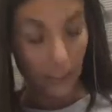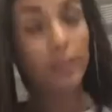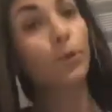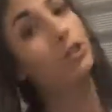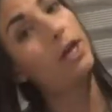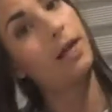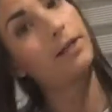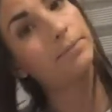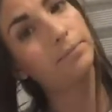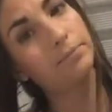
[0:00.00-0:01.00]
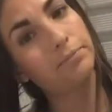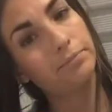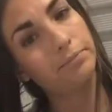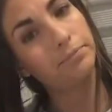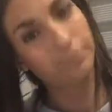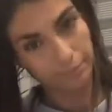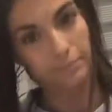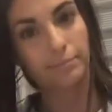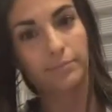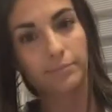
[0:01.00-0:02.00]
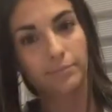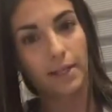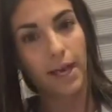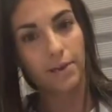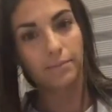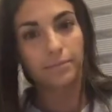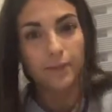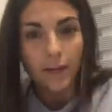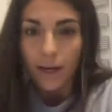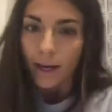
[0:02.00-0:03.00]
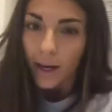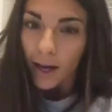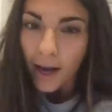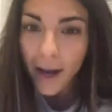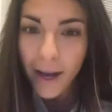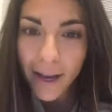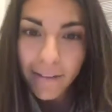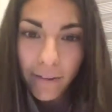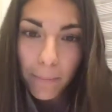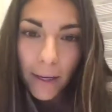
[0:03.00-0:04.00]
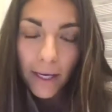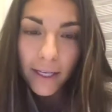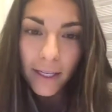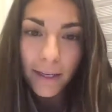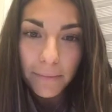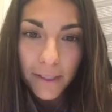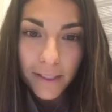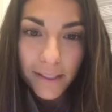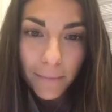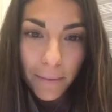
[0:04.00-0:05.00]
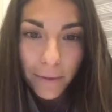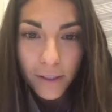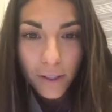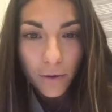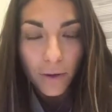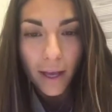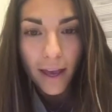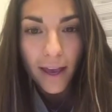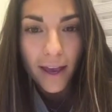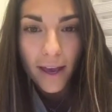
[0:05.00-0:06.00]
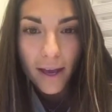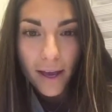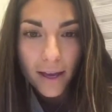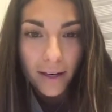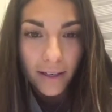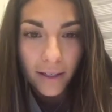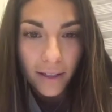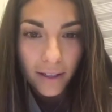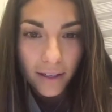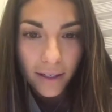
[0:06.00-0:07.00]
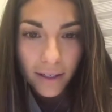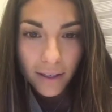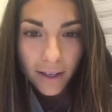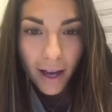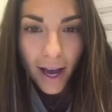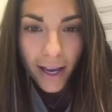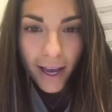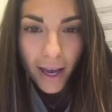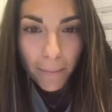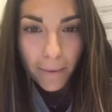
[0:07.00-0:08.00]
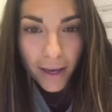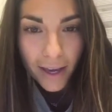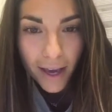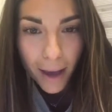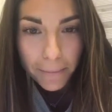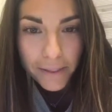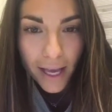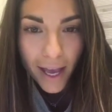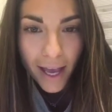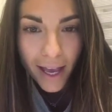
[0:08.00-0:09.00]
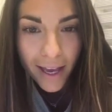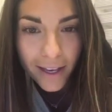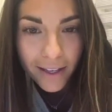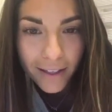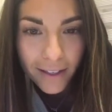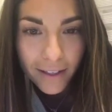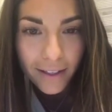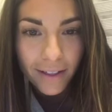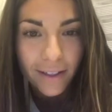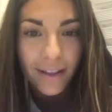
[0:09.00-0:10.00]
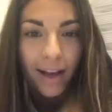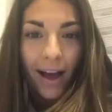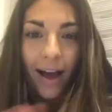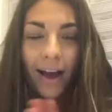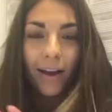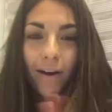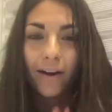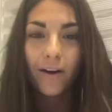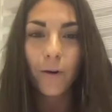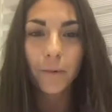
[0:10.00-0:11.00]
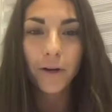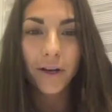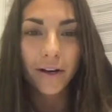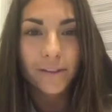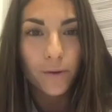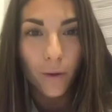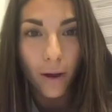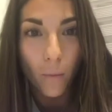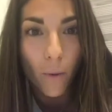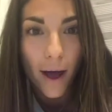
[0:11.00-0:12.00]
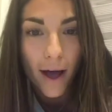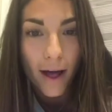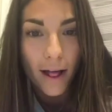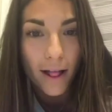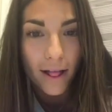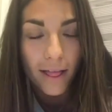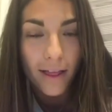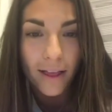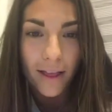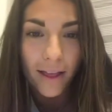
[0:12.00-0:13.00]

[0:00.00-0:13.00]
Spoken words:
Sport Check. Okay. Hi, everybody. I'm seeing some people tune in. Hi, Amy, Abday. Hi, girl. Hope your year is going well.